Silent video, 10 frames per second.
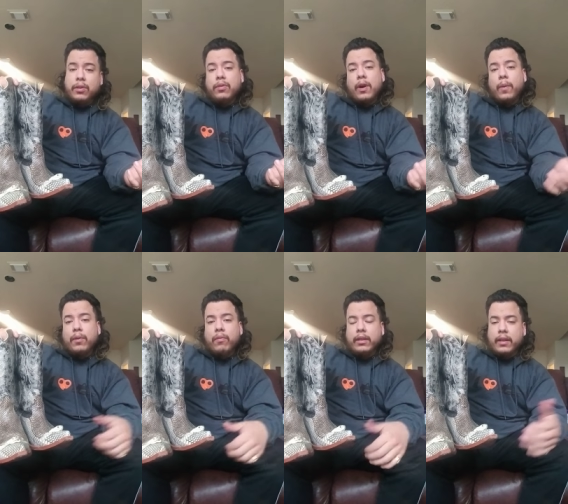you, I hope you
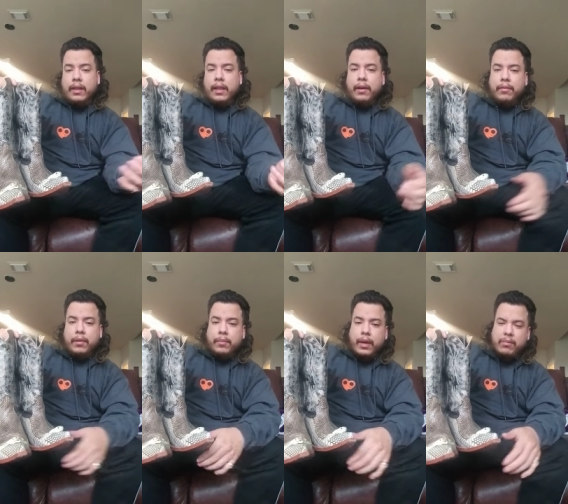rock the hell out of them.
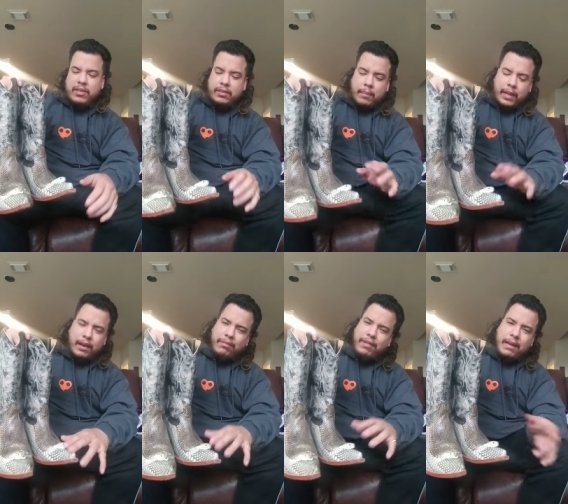I'm just, I'm not
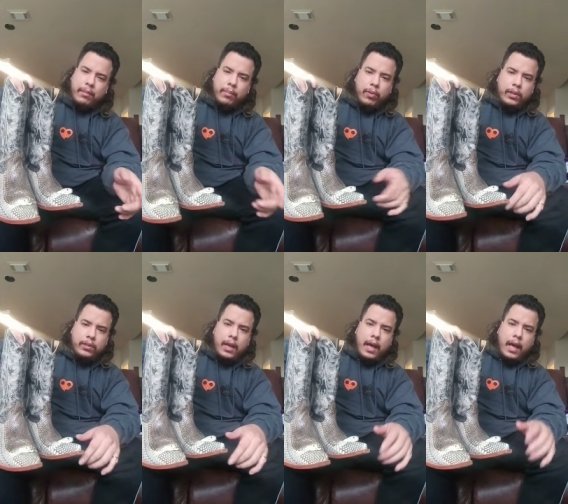a fan of the points.